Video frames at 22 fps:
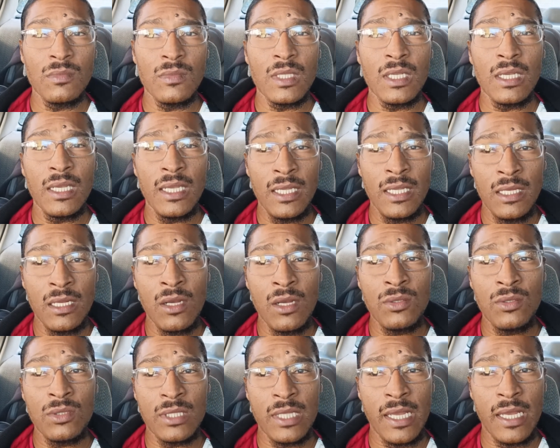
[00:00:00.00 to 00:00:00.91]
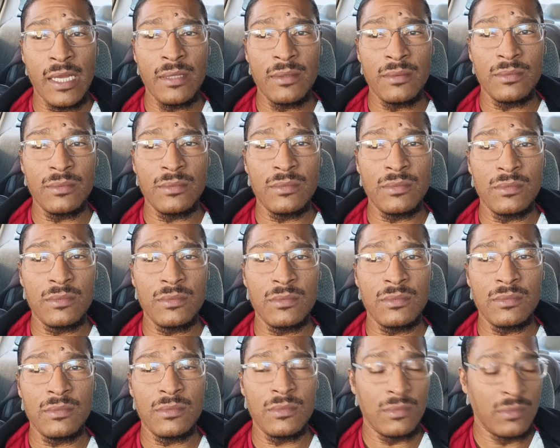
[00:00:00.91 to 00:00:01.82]
He knows that.
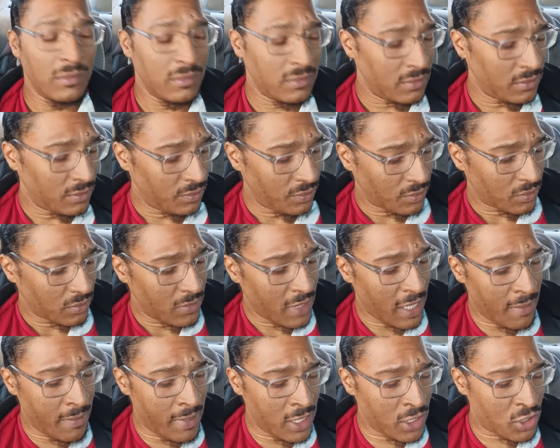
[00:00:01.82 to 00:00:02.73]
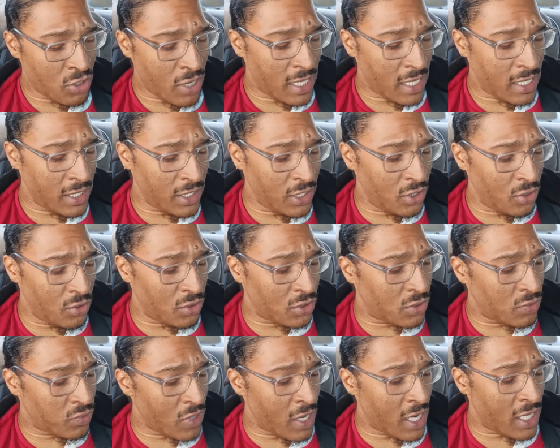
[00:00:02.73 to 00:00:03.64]
They've been trying to
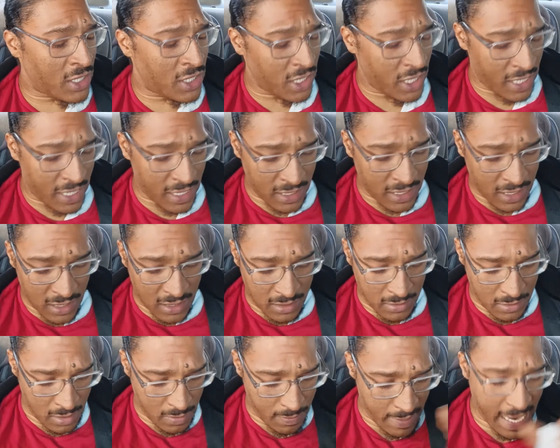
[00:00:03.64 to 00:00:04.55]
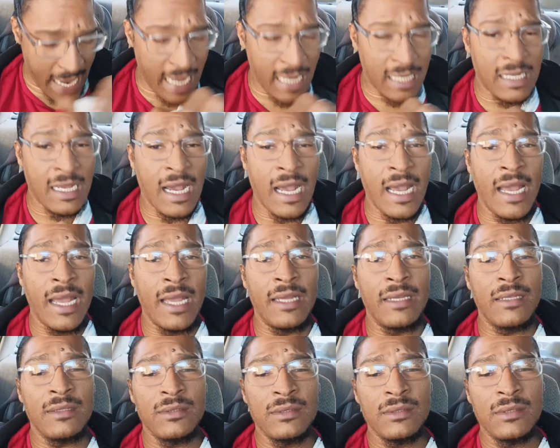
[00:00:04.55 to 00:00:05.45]
use Russia as the bad guy
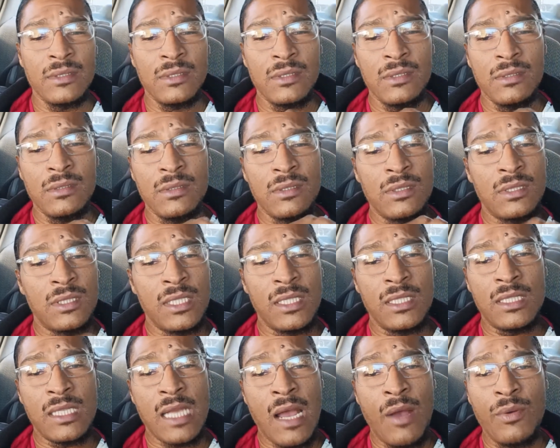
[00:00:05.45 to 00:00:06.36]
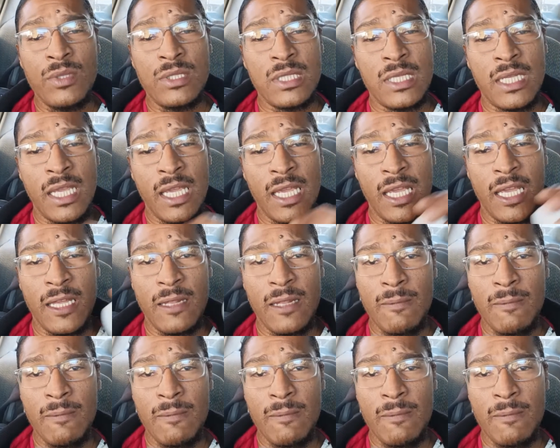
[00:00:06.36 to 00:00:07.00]
since I was a kid.